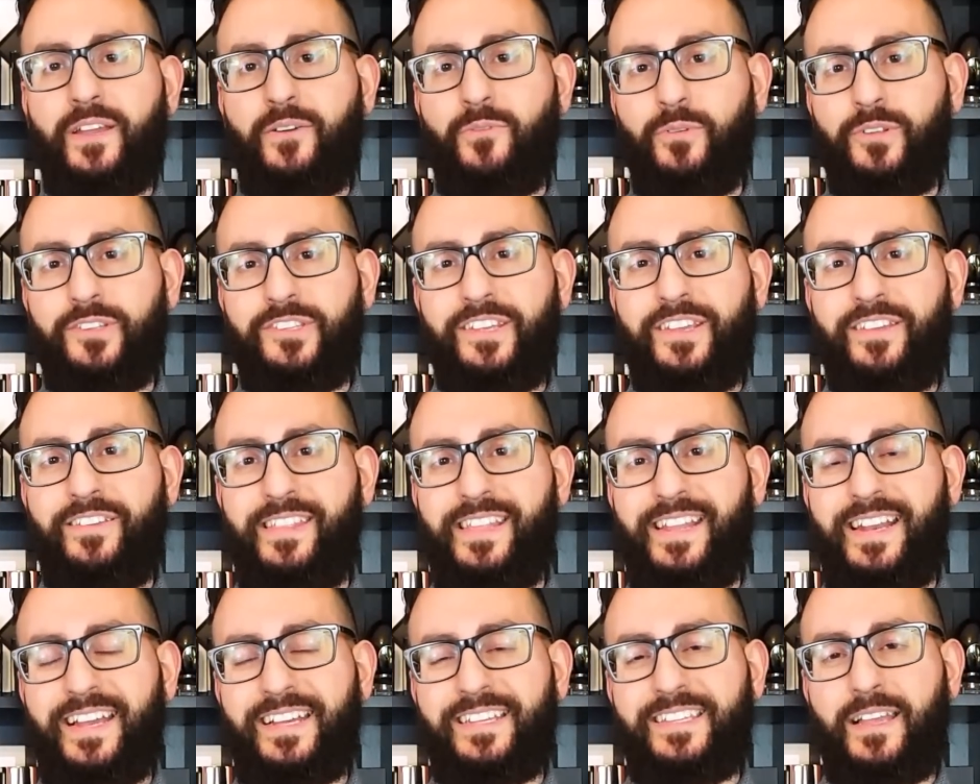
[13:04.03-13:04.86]
We'll see you in
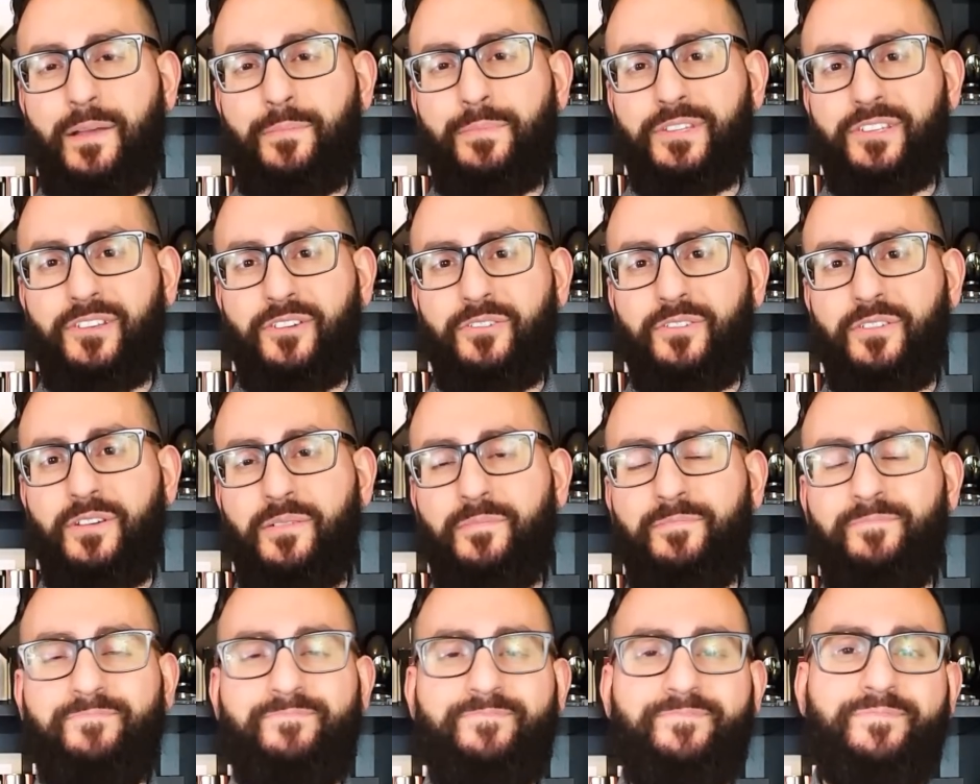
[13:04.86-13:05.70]
the next episode.
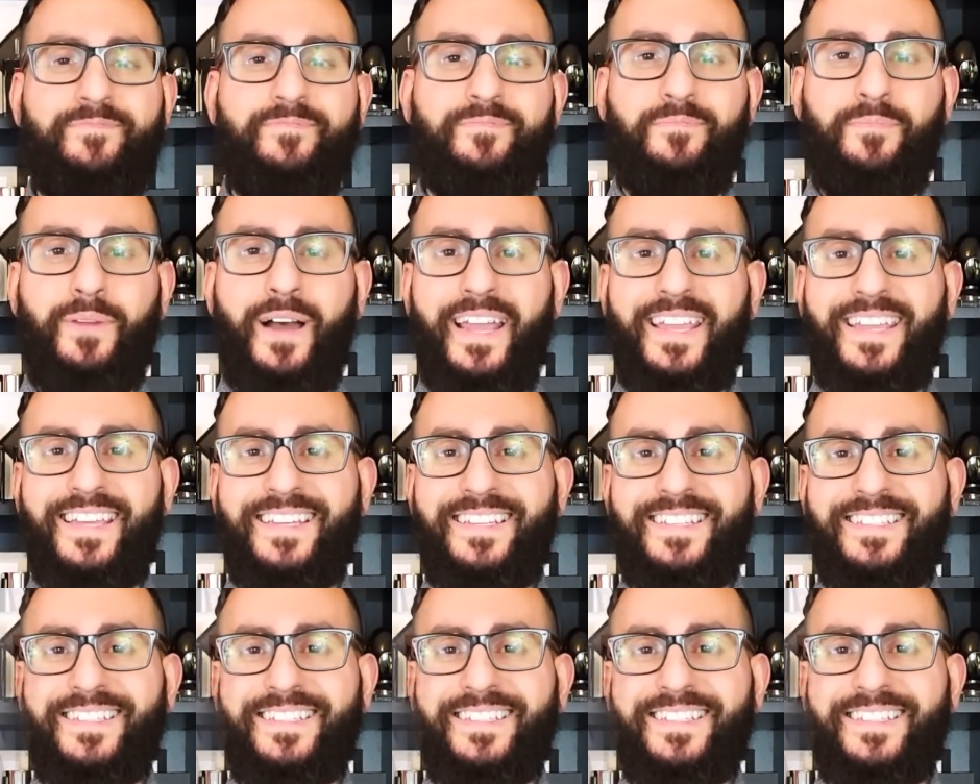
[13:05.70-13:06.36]
Bye.